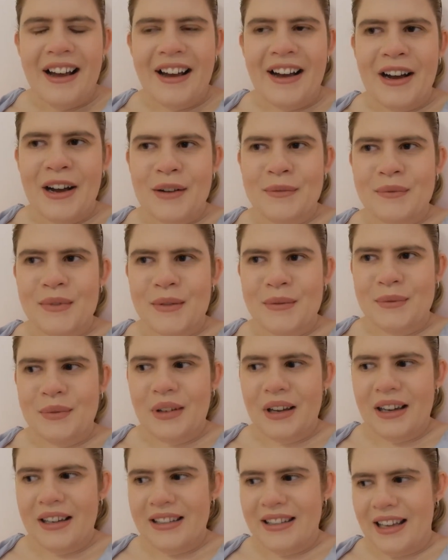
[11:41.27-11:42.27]

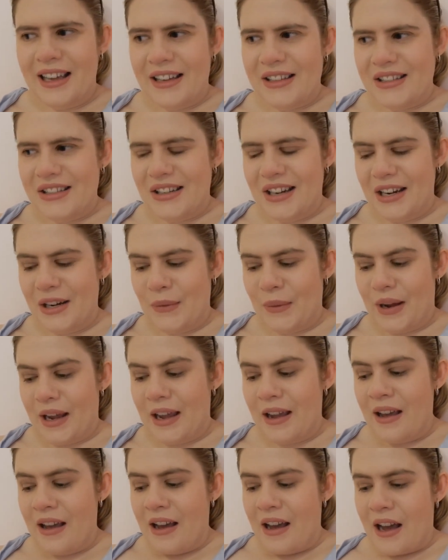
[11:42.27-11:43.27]
But yeah, so
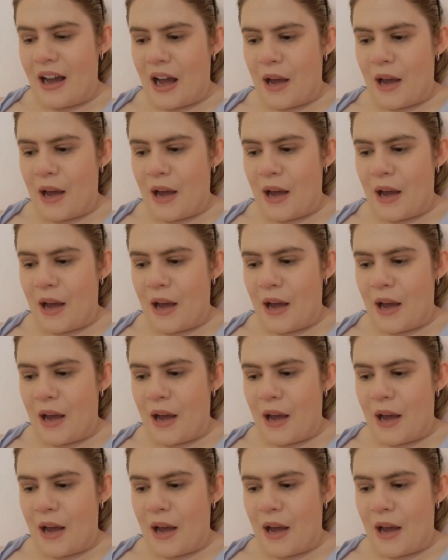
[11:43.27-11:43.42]
anyway,